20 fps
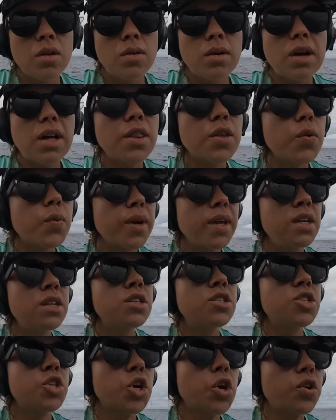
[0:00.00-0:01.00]
Well, the
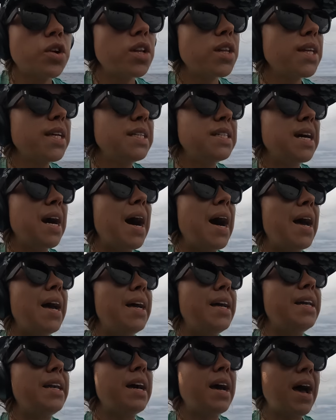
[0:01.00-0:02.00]
wind totally
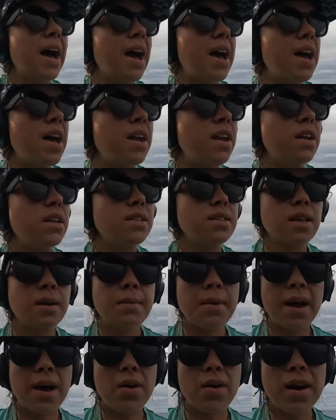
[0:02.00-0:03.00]
died, and
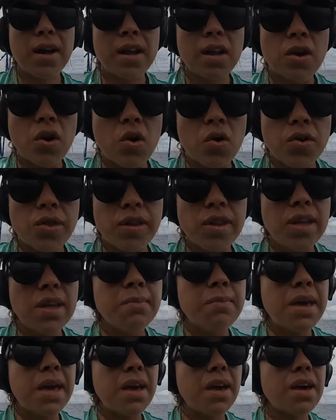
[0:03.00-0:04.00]
somehow I can only
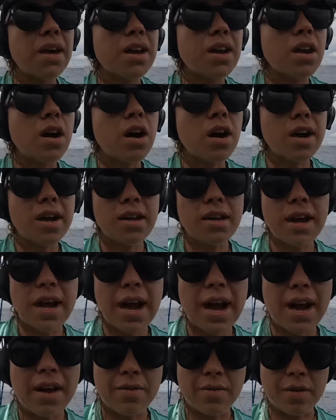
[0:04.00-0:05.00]
make a knot and a
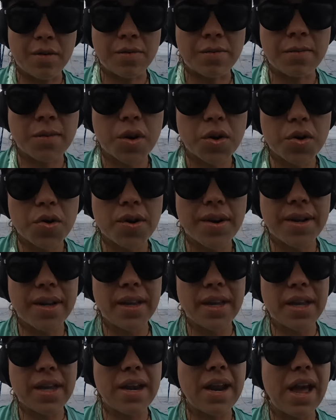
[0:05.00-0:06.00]
half of
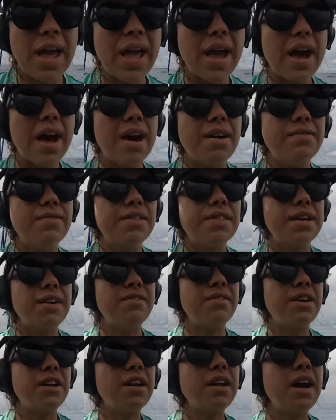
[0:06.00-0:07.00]
motoring, and I have
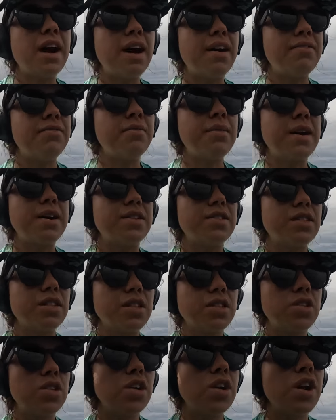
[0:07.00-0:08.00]
7.5
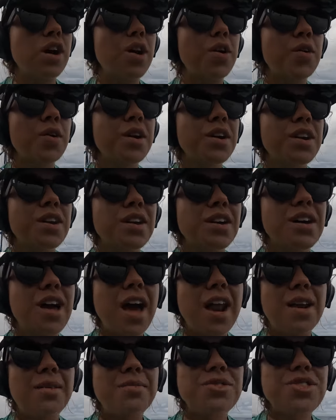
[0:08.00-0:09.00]
miles to go.
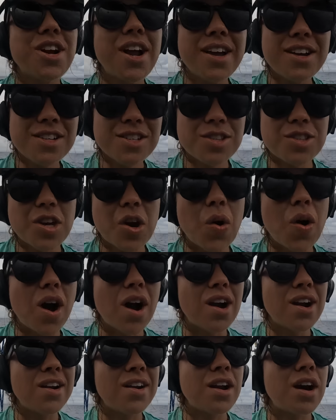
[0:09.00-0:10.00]
And I'm trying so
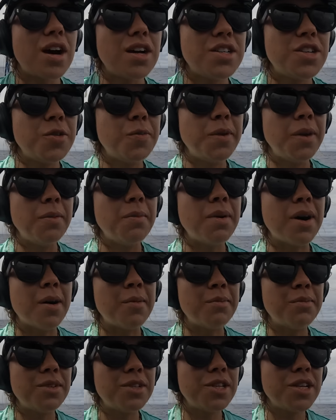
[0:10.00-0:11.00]
hard not to be
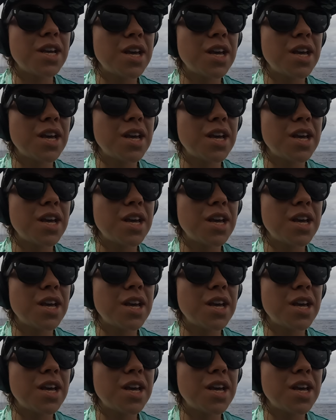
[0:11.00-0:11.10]
bummed,